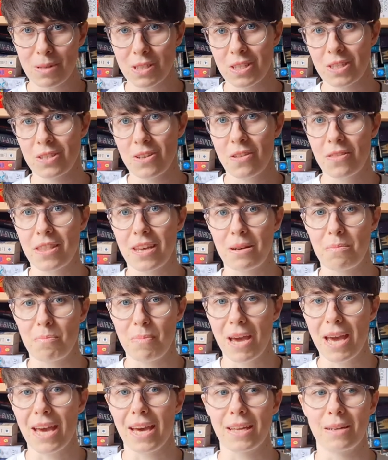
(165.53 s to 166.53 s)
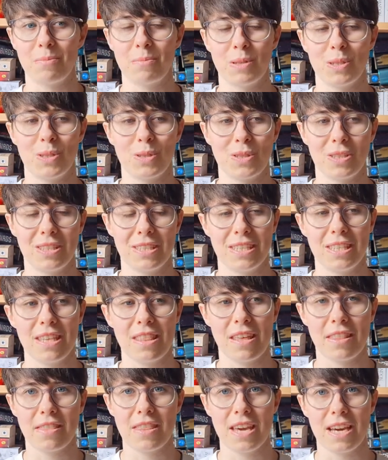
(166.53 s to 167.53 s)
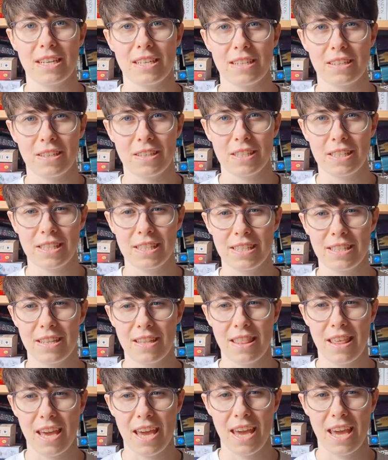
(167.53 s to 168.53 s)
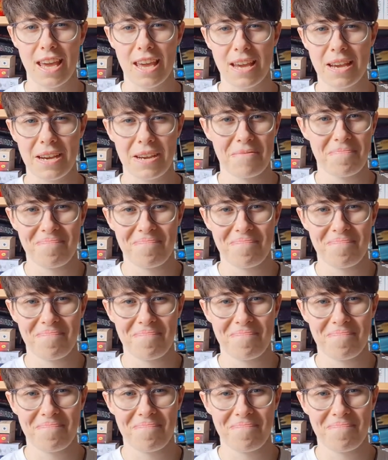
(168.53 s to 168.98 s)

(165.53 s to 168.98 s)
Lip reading: it's not that bad, but you can see that the adults, they